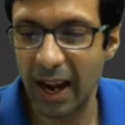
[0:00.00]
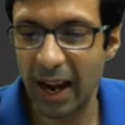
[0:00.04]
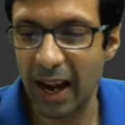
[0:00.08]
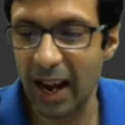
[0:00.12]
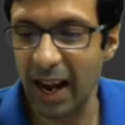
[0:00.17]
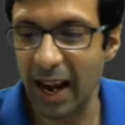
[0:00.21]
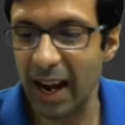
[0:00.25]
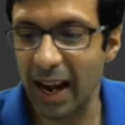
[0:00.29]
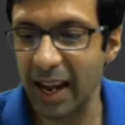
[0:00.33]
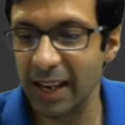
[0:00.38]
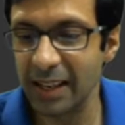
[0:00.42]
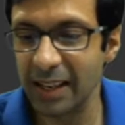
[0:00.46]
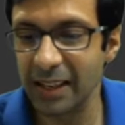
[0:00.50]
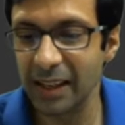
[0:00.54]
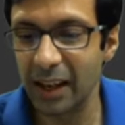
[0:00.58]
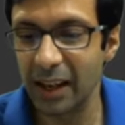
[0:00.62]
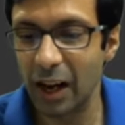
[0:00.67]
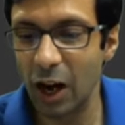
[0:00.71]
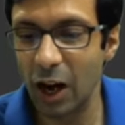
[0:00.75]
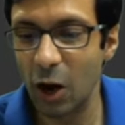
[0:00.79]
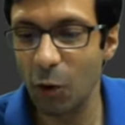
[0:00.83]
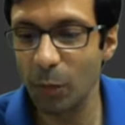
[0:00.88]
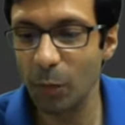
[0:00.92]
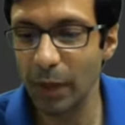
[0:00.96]
And
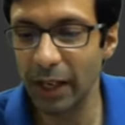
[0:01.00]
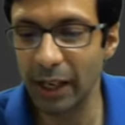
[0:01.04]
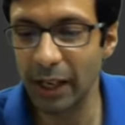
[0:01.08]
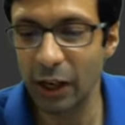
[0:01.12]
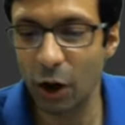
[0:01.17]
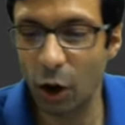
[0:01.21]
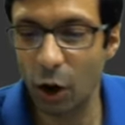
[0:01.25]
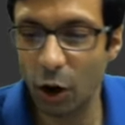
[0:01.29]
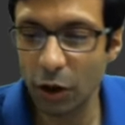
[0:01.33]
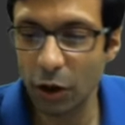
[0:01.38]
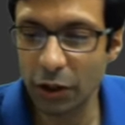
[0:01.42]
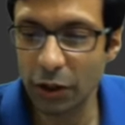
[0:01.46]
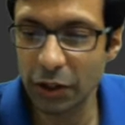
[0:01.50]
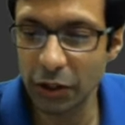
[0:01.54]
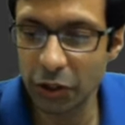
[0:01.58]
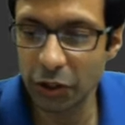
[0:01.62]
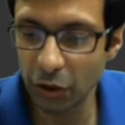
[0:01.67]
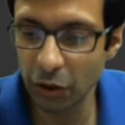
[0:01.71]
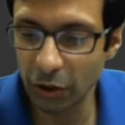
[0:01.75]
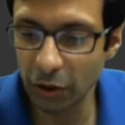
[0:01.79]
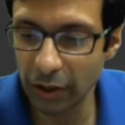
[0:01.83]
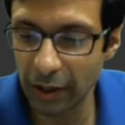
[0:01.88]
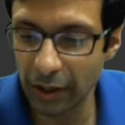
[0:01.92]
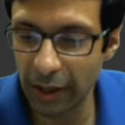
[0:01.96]
how many
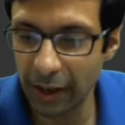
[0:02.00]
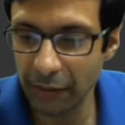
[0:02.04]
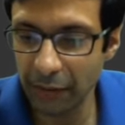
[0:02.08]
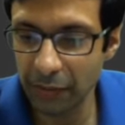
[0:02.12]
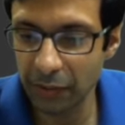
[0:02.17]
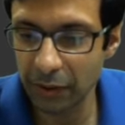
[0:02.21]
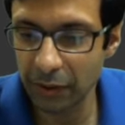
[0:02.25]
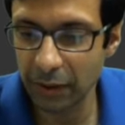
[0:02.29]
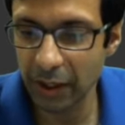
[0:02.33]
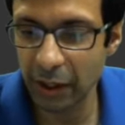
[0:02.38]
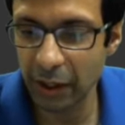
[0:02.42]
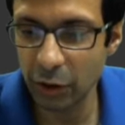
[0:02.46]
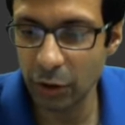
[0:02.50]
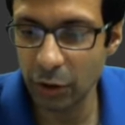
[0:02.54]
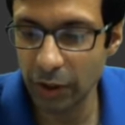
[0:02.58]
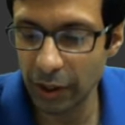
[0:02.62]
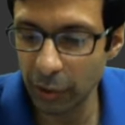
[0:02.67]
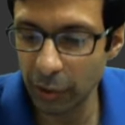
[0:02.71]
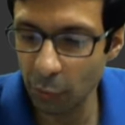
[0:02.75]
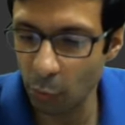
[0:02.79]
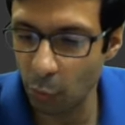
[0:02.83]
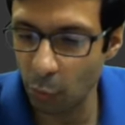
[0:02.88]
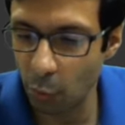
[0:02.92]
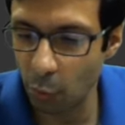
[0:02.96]
oxygen on the left? Can you
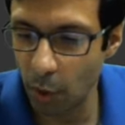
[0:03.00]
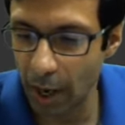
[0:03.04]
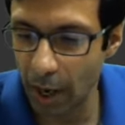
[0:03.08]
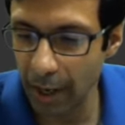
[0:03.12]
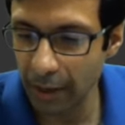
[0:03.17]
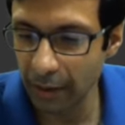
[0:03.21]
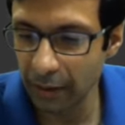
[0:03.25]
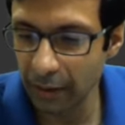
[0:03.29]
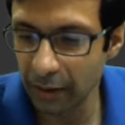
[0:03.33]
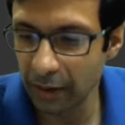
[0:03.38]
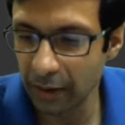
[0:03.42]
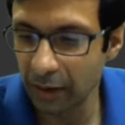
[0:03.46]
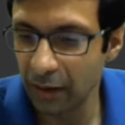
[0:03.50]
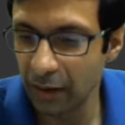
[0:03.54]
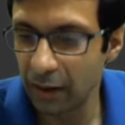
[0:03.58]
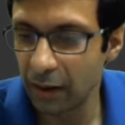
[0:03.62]
see? 1.